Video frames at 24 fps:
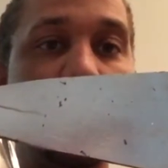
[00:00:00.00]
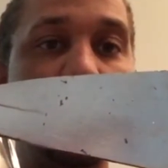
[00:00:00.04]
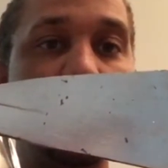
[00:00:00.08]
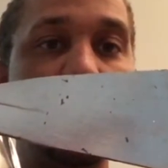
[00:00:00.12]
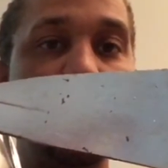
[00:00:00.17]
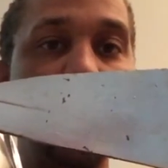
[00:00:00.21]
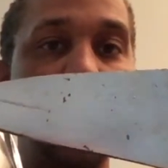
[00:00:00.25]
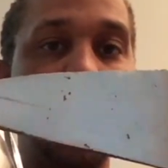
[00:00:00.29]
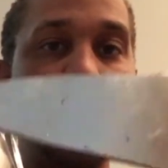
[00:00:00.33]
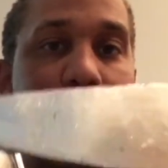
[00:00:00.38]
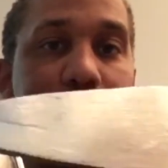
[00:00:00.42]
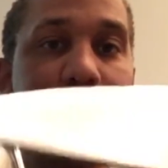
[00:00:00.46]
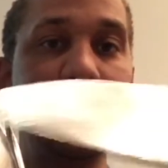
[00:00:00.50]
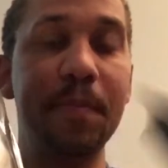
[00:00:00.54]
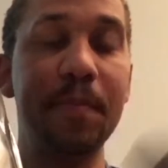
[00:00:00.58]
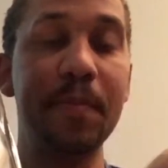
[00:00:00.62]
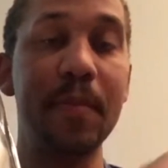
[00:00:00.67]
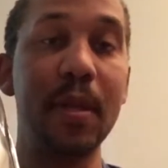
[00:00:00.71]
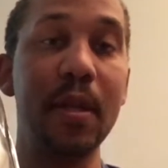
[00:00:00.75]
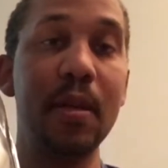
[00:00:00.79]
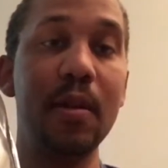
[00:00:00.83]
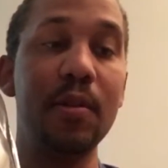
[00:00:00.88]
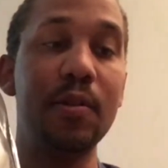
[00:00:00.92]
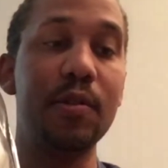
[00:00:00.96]
shapes.
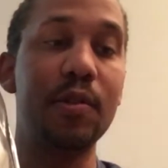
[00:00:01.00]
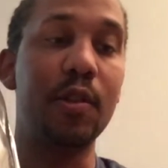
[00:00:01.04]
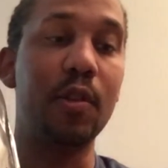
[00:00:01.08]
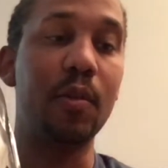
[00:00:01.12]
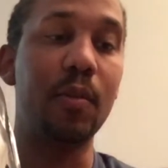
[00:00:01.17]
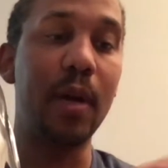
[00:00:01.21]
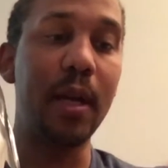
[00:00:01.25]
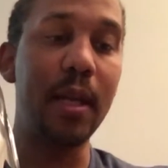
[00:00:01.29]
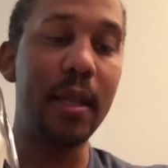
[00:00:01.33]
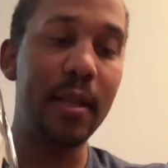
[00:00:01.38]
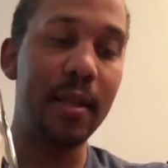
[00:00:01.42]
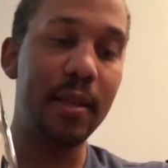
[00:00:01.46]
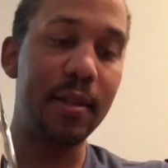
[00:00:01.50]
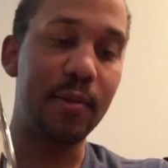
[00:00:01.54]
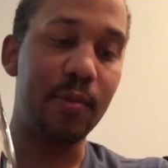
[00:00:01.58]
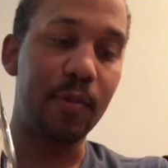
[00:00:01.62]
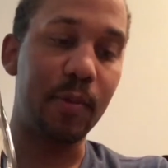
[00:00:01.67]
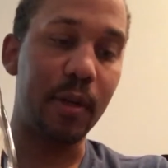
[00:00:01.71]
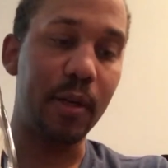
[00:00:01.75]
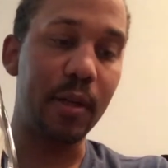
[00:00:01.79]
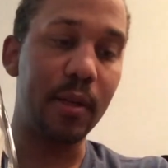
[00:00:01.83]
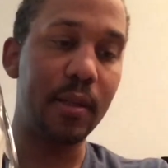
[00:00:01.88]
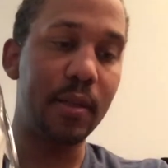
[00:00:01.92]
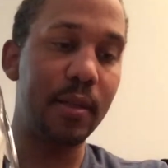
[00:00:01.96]
So the way that this
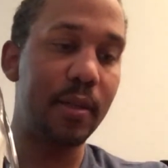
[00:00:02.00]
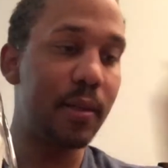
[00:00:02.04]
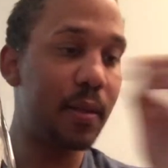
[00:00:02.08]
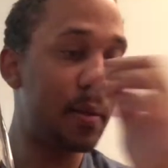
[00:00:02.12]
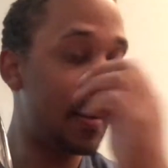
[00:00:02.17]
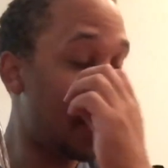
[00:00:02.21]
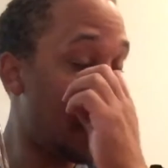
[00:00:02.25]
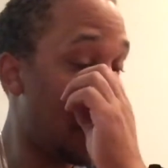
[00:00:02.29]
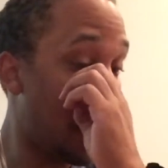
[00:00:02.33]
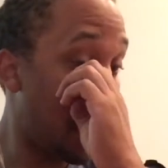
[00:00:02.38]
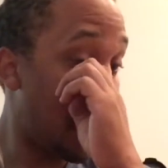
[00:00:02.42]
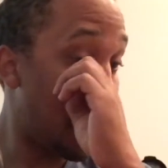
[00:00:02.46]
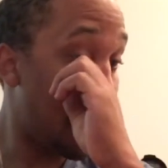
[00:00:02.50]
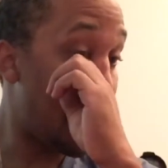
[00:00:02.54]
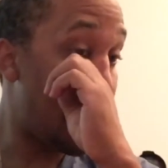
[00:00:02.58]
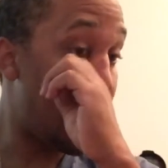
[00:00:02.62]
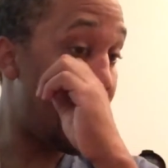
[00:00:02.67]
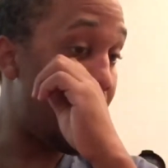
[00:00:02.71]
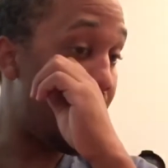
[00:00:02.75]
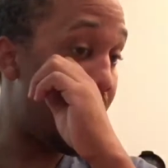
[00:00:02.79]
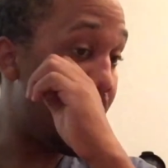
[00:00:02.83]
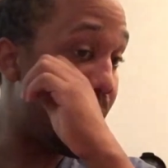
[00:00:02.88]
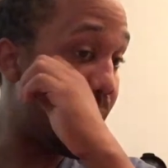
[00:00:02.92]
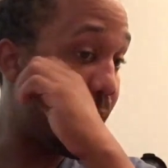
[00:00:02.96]
works,
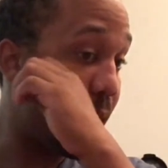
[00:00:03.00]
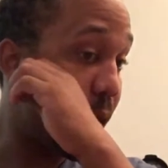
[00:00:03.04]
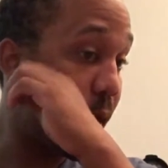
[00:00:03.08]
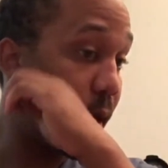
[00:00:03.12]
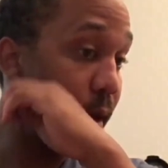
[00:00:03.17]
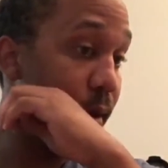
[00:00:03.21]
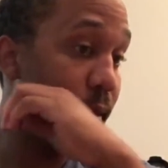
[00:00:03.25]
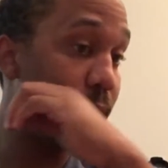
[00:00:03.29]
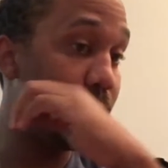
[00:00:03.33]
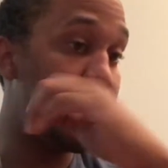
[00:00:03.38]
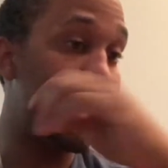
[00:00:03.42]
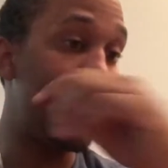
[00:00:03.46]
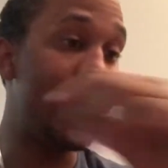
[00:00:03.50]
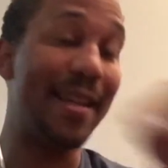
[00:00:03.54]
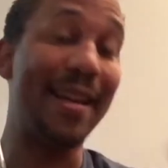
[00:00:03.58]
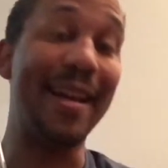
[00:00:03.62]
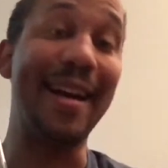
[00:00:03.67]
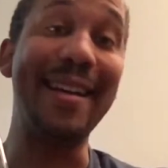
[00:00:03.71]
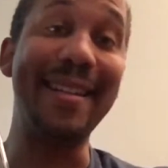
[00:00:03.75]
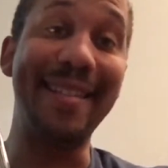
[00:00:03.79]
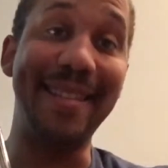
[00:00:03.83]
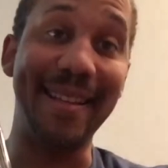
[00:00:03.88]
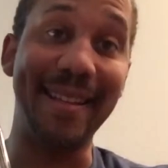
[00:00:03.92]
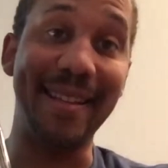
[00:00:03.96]
way that
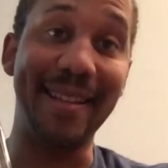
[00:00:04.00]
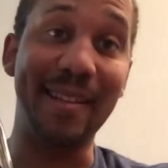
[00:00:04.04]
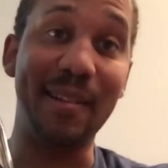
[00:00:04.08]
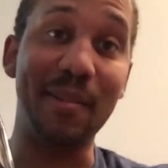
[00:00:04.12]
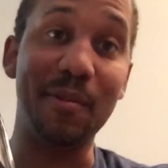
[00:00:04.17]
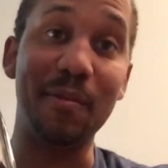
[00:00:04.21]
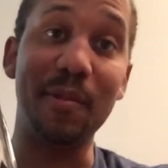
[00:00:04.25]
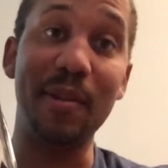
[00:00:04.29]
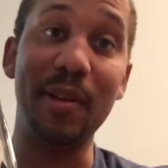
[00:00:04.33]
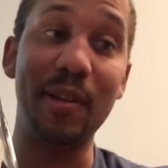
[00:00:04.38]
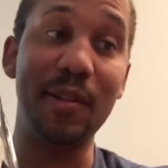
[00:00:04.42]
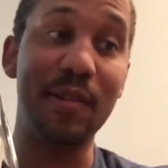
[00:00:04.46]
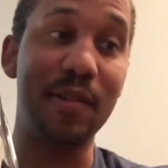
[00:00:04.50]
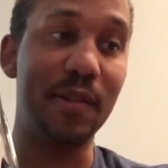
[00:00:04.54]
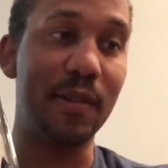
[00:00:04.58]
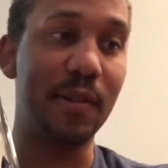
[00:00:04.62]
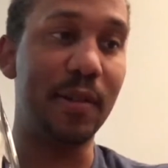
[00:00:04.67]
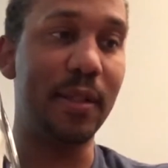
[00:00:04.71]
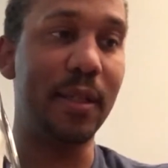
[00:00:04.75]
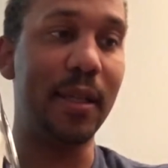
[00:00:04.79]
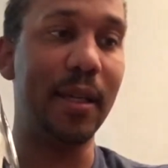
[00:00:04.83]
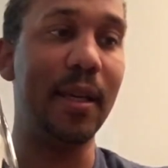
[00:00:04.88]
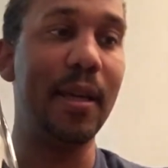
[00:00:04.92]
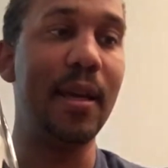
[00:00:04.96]
I did it
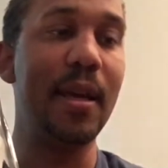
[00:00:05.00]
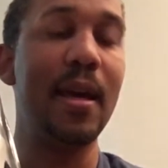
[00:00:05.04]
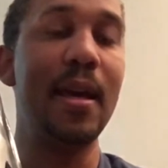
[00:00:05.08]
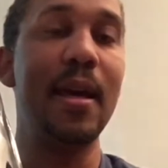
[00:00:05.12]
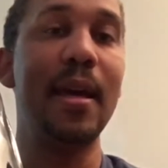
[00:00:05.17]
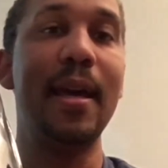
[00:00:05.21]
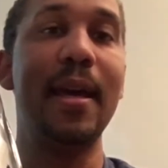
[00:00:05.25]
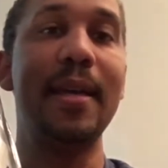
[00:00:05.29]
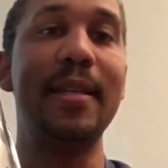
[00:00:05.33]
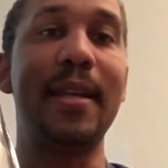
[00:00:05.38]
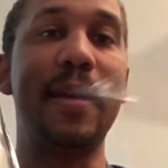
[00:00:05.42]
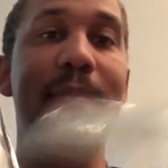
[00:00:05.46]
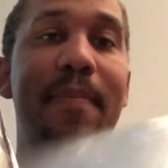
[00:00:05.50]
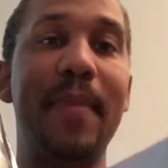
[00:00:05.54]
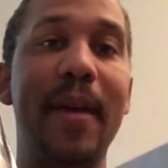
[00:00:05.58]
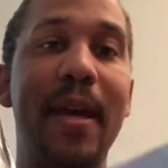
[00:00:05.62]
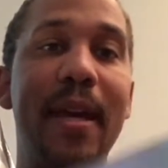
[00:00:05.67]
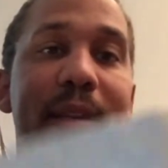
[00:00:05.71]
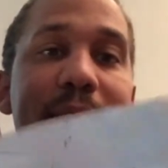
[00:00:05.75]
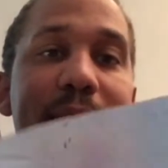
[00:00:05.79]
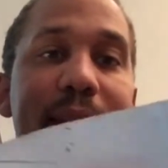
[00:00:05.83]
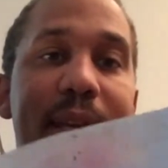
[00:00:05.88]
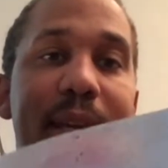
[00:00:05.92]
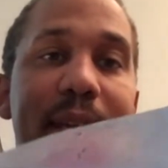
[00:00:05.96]
originally, is I
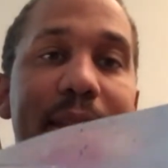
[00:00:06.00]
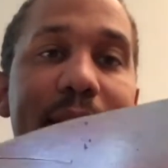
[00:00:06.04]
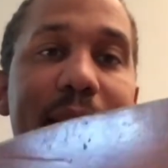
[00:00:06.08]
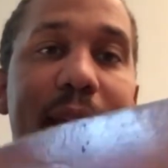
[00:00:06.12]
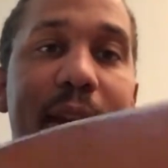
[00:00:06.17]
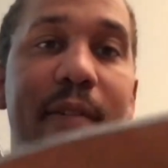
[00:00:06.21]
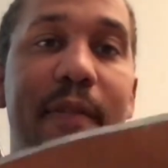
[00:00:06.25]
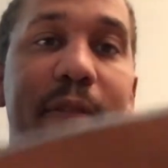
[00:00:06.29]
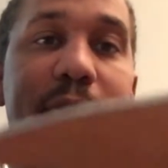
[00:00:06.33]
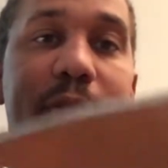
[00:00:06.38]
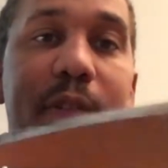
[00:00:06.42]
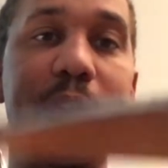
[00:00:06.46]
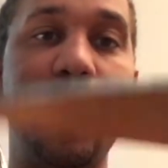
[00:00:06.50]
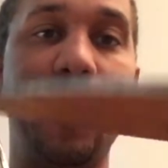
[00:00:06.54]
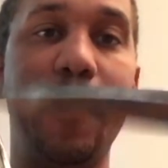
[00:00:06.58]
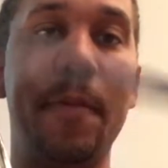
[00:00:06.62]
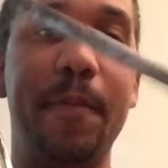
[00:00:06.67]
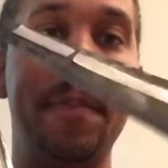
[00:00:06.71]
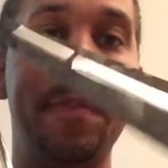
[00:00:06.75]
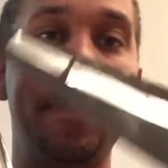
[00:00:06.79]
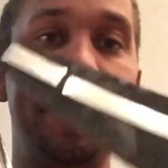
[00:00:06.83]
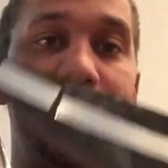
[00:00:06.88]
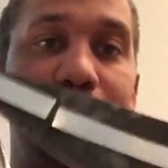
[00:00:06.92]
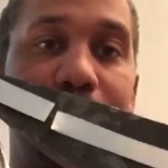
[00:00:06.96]
made these out of foam.